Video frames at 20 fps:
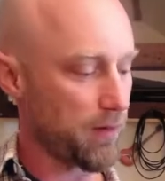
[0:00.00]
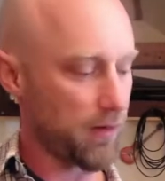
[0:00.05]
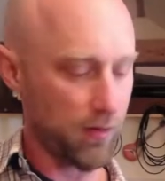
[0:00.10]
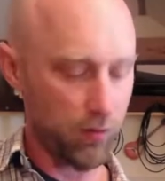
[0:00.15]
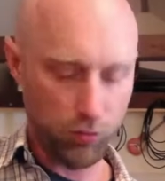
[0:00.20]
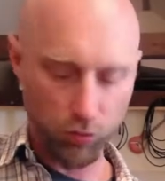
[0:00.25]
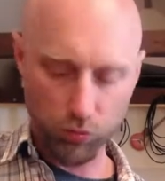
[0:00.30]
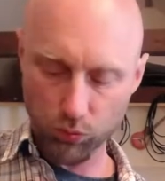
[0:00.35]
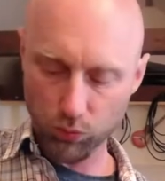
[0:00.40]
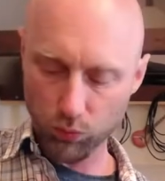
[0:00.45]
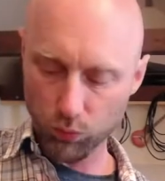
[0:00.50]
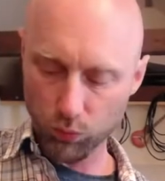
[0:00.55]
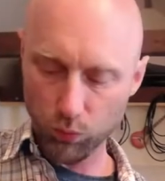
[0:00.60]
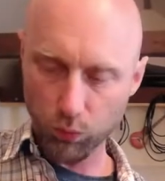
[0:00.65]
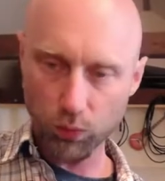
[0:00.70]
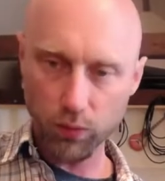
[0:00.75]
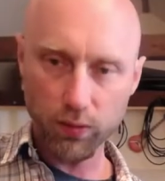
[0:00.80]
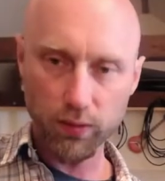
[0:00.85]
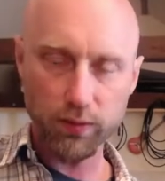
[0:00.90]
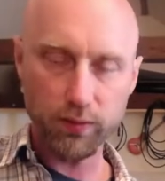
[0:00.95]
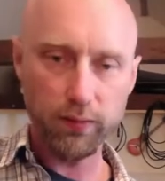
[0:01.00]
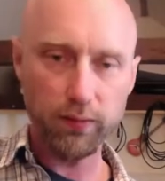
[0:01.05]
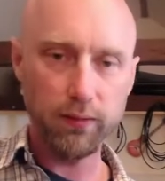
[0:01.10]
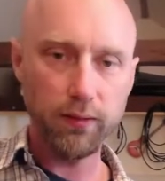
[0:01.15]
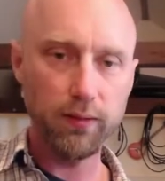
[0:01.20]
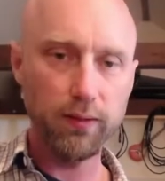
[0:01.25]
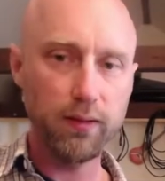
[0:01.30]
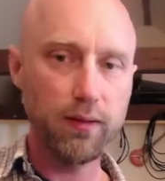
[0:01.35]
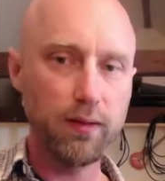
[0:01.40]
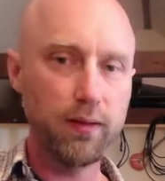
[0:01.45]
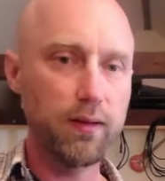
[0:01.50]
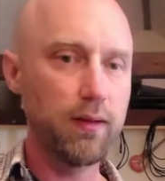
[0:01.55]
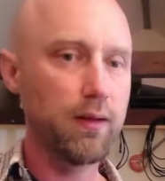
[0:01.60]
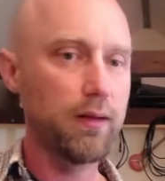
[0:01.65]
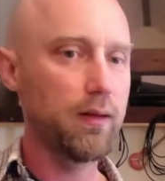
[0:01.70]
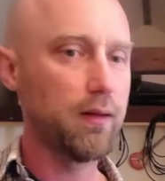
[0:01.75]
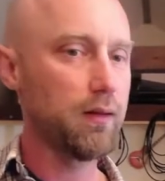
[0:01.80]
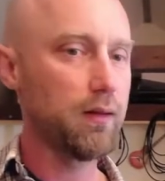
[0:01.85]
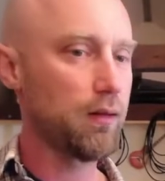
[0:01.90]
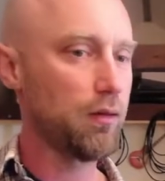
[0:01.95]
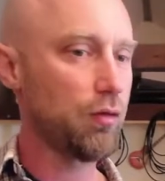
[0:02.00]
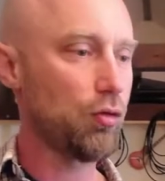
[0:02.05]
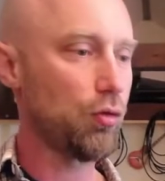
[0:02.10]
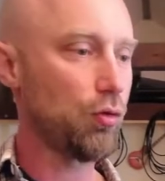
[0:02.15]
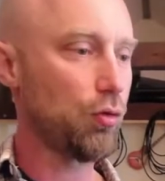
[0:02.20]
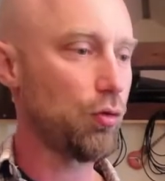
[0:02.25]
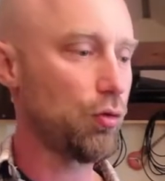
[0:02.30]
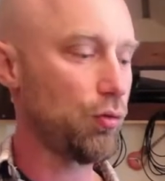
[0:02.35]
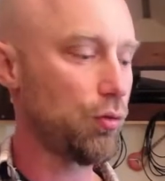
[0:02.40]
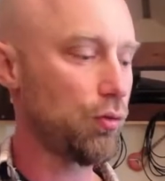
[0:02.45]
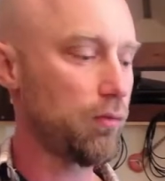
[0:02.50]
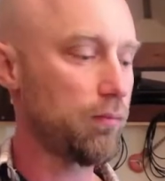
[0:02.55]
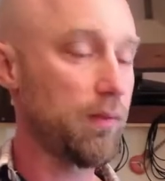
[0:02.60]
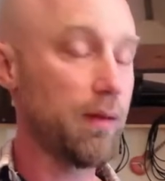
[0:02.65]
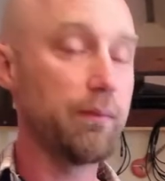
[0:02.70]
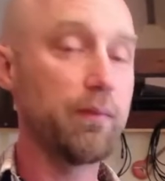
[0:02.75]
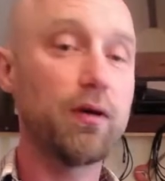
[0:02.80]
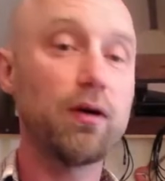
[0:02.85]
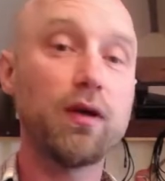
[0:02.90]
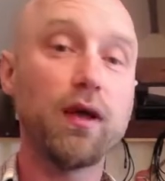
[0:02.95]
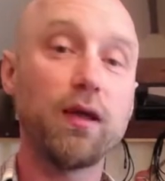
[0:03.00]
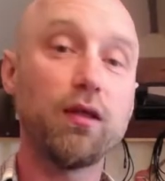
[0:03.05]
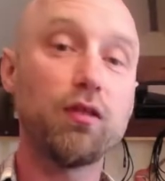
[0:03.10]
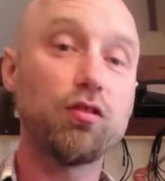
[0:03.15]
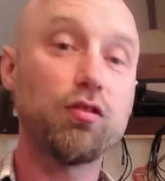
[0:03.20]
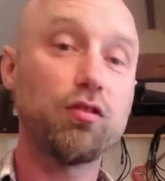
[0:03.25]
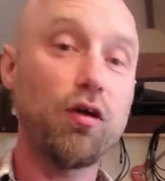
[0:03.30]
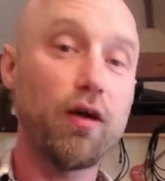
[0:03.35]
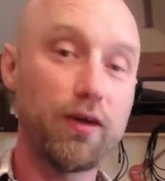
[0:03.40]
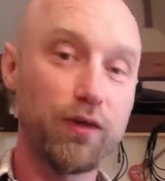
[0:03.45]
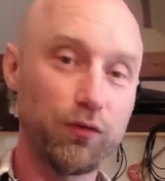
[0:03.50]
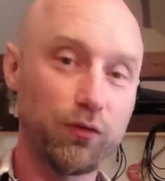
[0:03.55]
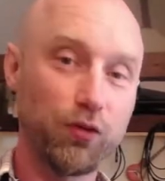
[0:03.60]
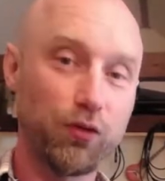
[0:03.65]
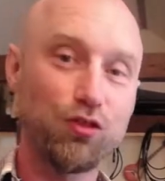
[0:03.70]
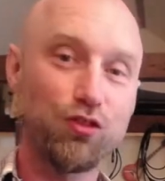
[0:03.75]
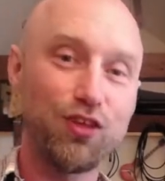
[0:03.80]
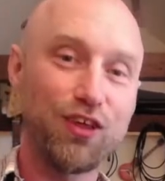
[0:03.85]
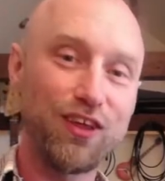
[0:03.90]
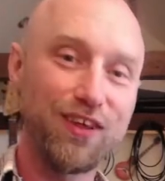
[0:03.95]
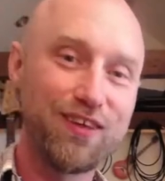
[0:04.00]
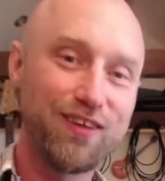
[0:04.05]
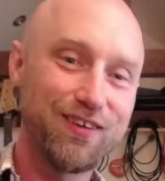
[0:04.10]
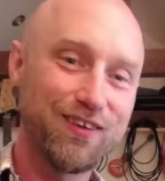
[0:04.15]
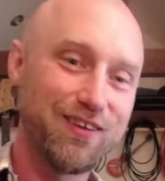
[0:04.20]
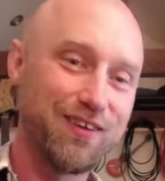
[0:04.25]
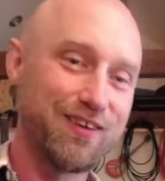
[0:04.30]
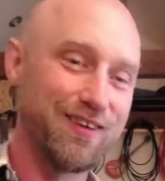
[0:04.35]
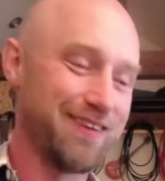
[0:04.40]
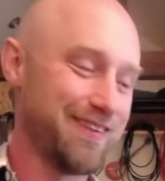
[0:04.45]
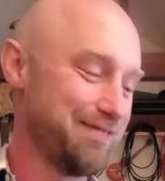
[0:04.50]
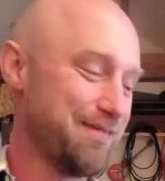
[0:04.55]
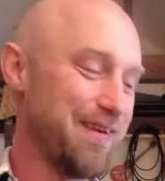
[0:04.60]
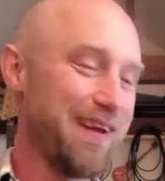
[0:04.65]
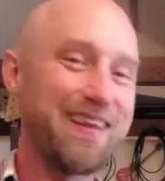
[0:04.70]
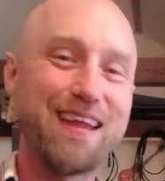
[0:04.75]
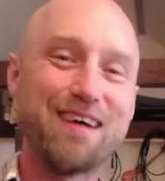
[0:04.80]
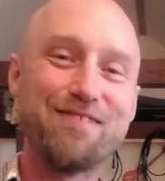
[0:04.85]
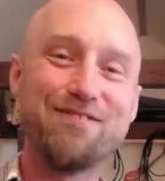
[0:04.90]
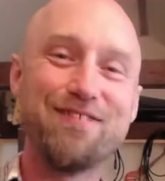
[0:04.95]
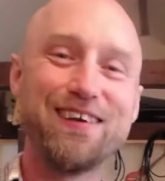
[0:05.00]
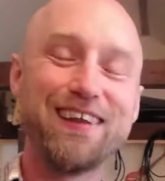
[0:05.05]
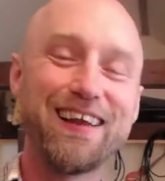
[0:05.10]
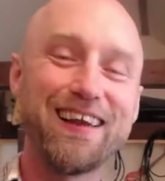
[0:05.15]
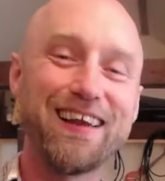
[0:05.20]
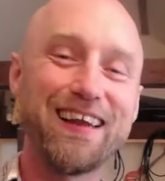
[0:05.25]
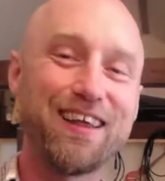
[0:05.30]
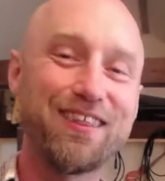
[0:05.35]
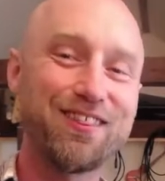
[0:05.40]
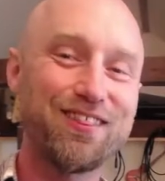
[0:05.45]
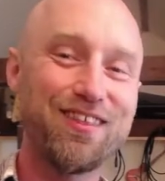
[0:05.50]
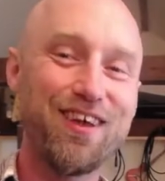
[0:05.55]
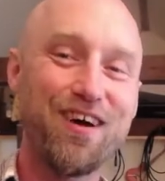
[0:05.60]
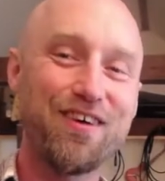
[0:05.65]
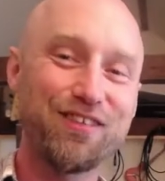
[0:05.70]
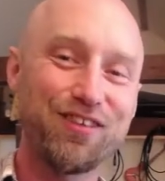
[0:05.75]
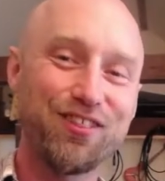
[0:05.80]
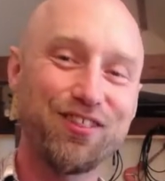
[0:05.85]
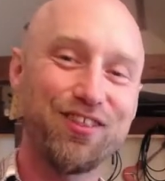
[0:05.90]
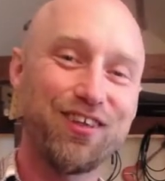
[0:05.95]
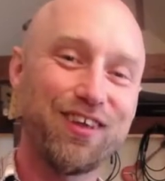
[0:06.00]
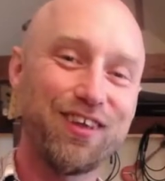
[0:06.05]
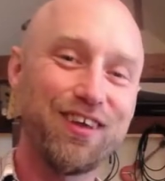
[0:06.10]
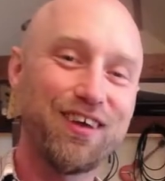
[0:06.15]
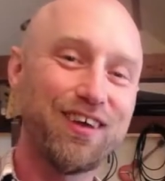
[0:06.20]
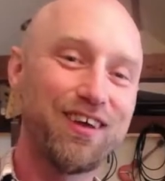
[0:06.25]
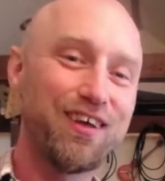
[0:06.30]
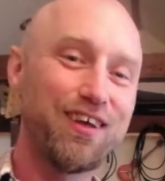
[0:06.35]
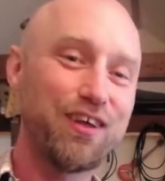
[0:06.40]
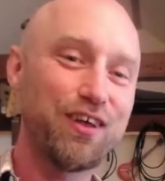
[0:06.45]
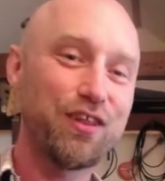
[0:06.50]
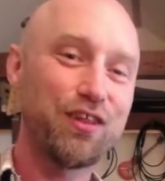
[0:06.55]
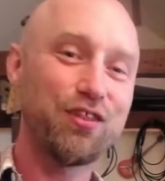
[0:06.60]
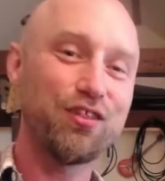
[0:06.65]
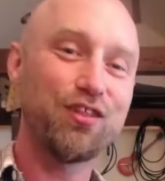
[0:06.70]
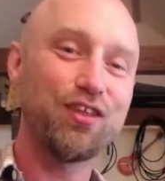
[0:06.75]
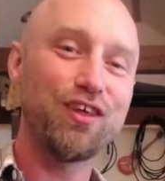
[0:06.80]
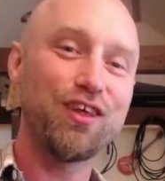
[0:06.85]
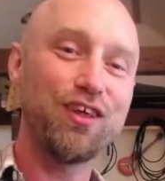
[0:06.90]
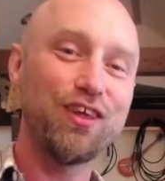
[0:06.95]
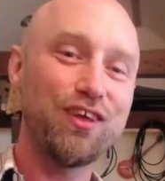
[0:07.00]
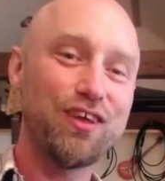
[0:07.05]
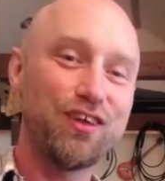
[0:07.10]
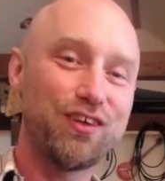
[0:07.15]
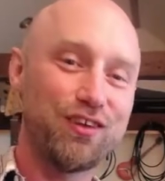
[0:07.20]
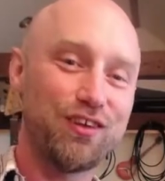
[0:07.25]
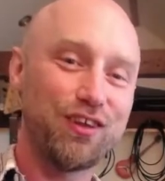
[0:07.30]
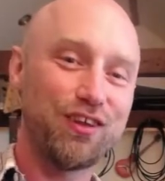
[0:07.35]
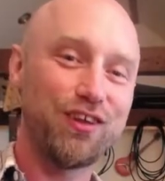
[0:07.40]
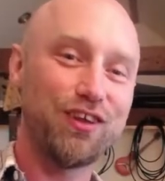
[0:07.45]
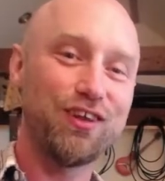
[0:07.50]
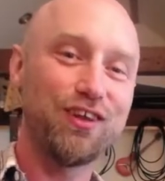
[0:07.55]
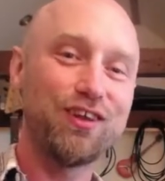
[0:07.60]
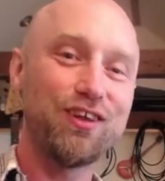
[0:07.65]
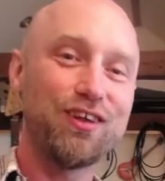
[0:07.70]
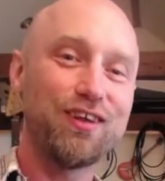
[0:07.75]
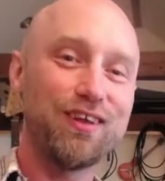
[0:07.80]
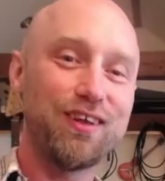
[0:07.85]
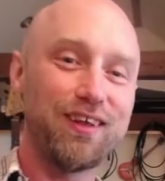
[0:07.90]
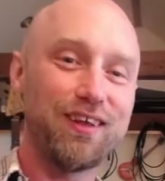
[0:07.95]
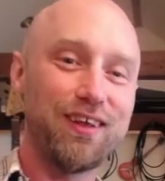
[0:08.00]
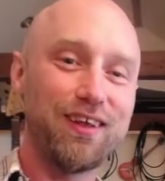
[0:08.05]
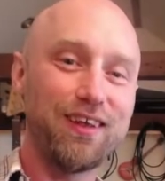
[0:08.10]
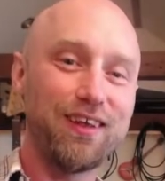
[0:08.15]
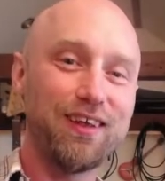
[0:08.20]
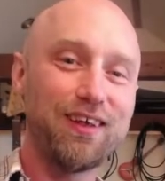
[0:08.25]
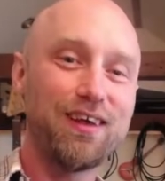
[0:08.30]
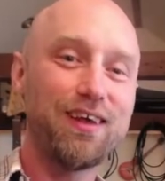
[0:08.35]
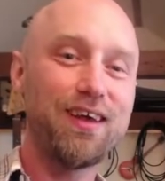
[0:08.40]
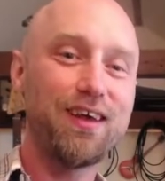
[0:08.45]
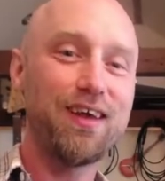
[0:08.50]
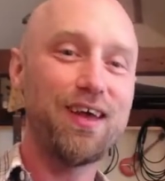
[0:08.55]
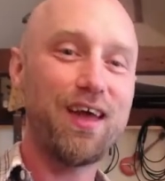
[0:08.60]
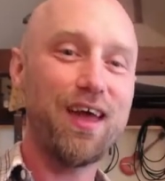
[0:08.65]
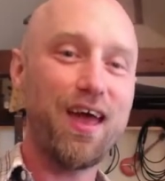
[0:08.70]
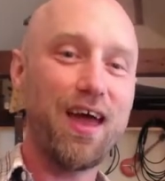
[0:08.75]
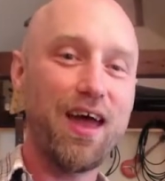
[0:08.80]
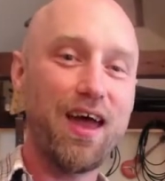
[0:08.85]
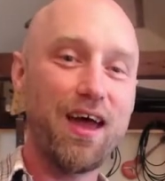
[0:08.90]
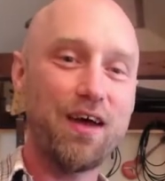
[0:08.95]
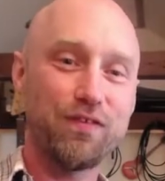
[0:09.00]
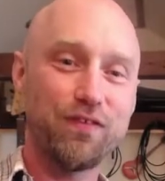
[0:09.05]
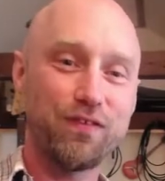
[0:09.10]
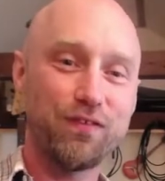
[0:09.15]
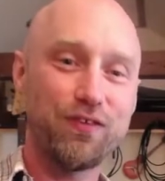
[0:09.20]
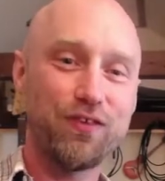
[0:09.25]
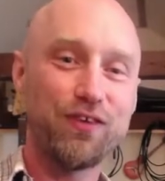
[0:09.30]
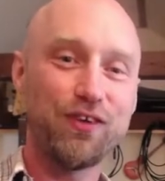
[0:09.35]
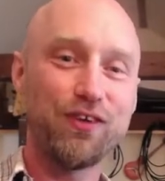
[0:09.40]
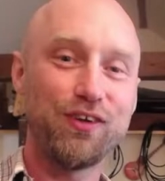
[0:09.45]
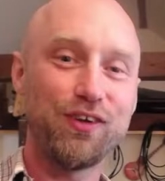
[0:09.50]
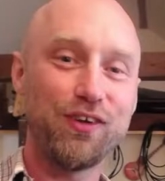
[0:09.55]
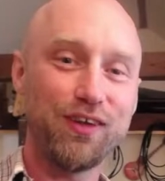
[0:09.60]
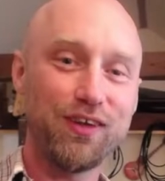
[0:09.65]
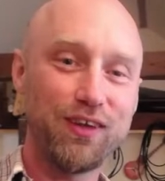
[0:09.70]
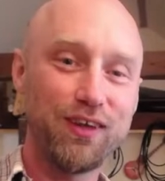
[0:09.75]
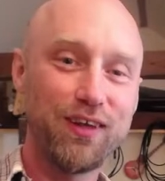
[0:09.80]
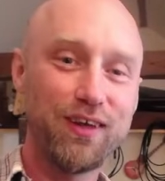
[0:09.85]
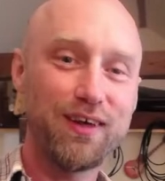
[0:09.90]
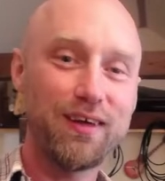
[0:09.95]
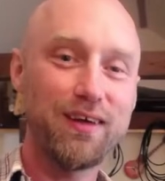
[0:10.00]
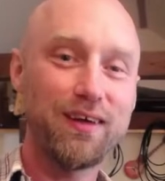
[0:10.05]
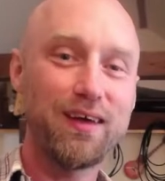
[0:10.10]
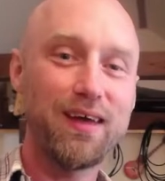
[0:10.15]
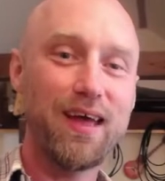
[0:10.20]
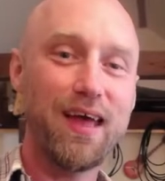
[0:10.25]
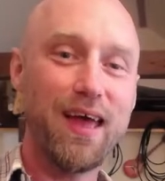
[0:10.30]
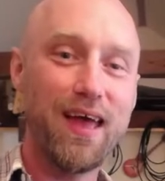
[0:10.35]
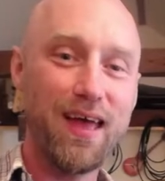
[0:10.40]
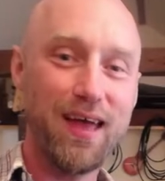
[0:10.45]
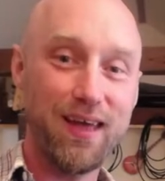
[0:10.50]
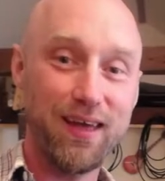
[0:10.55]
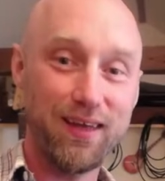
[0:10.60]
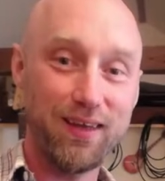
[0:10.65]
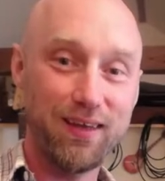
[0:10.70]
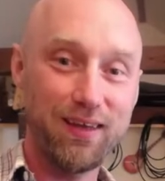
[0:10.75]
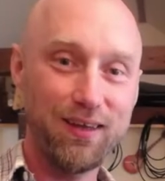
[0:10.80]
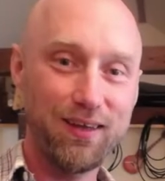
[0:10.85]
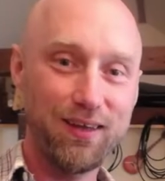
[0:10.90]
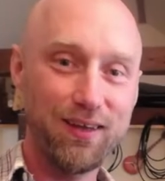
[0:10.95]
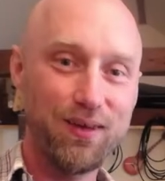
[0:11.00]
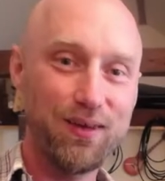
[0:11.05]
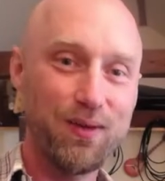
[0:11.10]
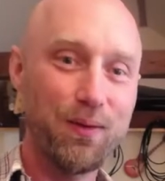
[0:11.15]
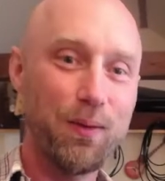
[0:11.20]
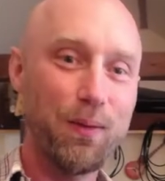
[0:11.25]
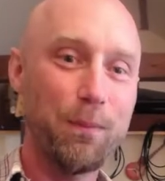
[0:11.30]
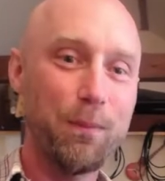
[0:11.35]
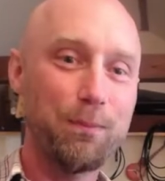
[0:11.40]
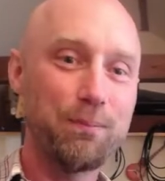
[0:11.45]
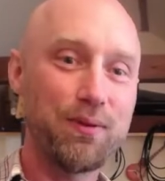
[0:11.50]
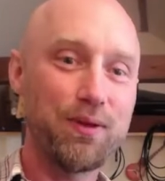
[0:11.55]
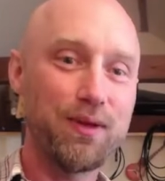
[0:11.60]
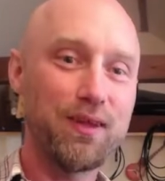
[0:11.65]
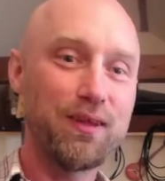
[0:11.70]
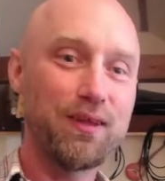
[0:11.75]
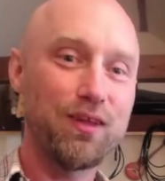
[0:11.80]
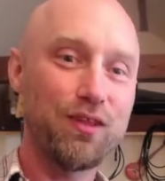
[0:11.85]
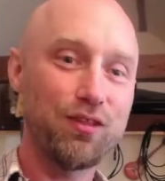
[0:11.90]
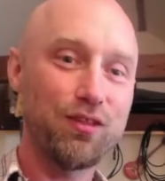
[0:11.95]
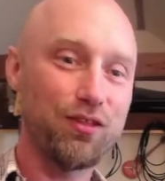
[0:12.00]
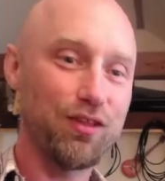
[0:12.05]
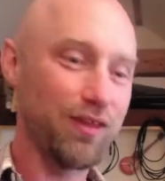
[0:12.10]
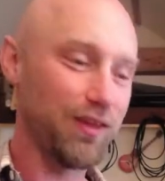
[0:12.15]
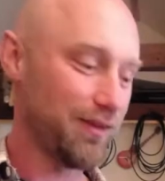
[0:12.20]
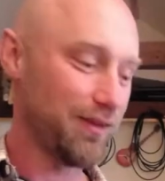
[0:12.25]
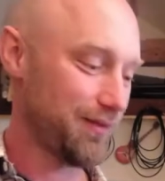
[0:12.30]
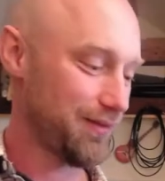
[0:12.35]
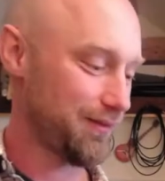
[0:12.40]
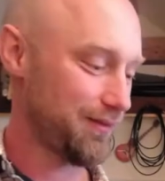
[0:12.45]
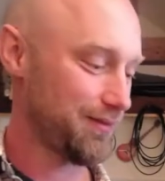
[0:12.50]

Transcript: Right, so 1, 2, remember, okay, starting on a C. Make that really clear. Start on a C, C, D, E, F, G, A, B, C.